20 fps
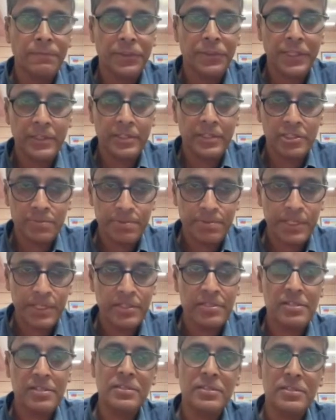then
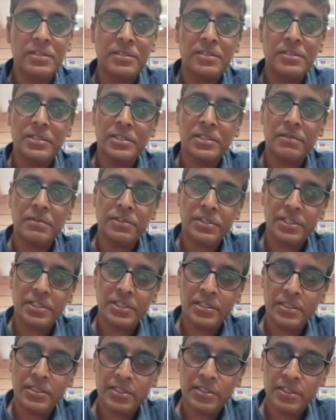space research
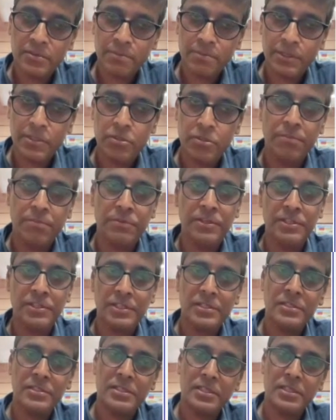services, space
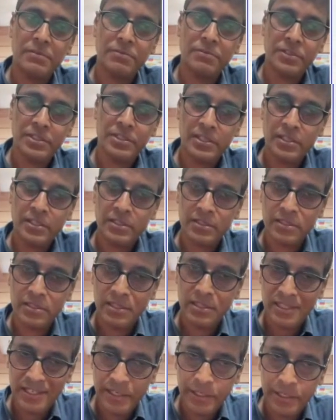operations services,
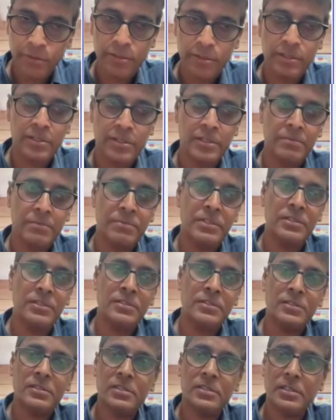radio
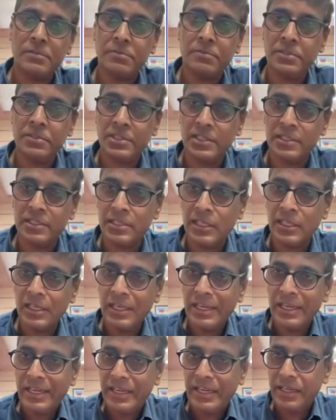determination services,
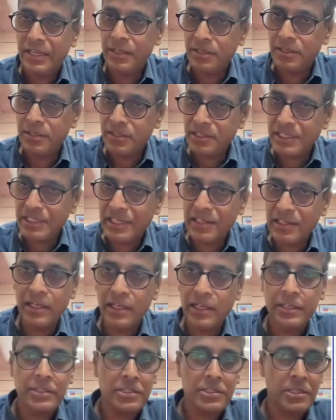
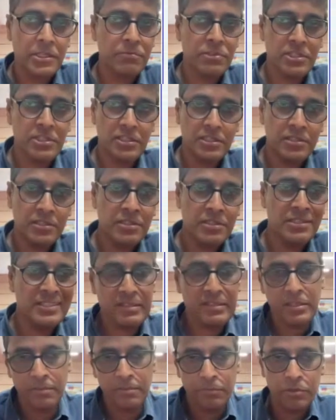inter-satellite services,
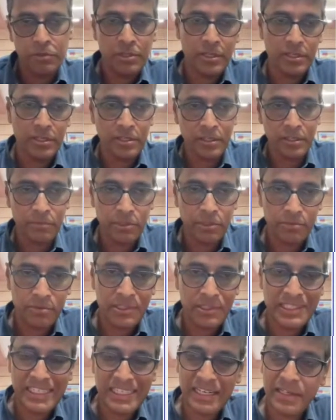communicating
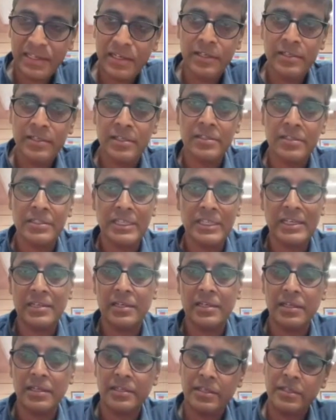between satellite,
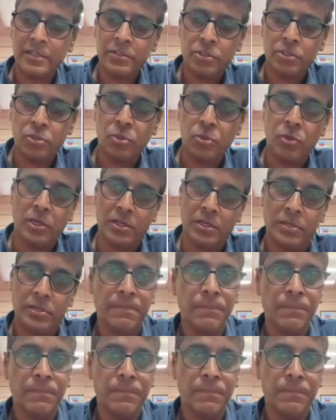and so on.